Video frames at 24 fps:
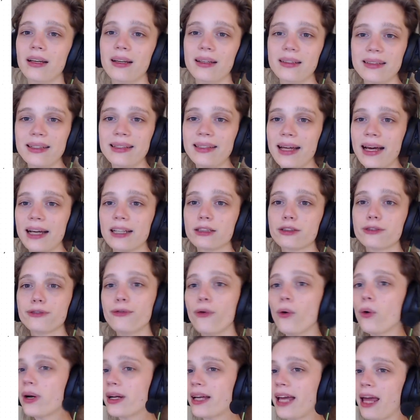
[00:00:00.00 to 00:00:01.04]
that has
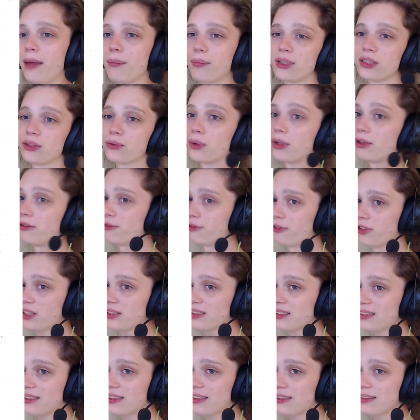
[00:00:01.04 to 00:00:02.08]
4k plus 1
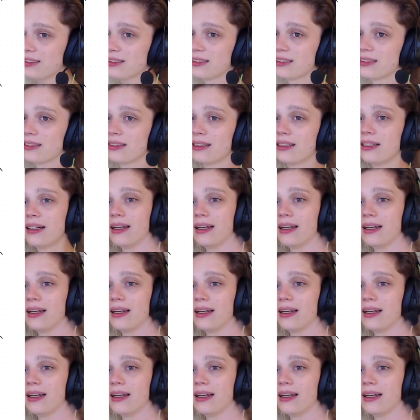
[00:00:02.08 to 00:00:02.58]
vertices,